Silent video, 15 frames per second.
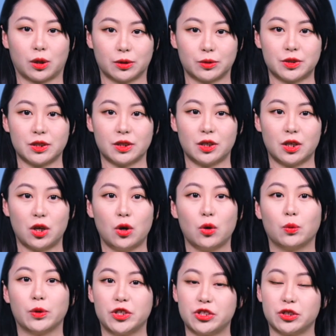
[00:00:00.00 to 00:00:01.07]
world.
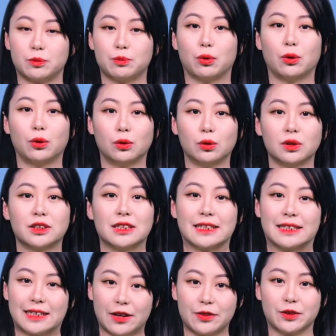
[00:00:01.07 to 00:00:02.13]
We should pull
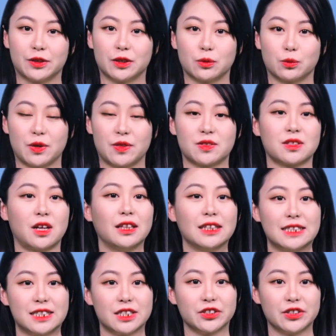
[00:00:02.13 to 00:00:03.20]
together with
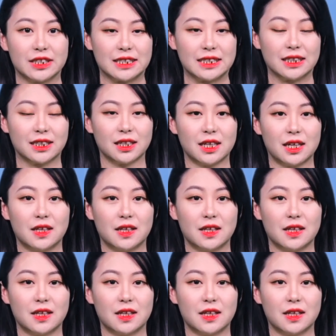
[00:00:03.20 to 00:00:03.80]
solidarity,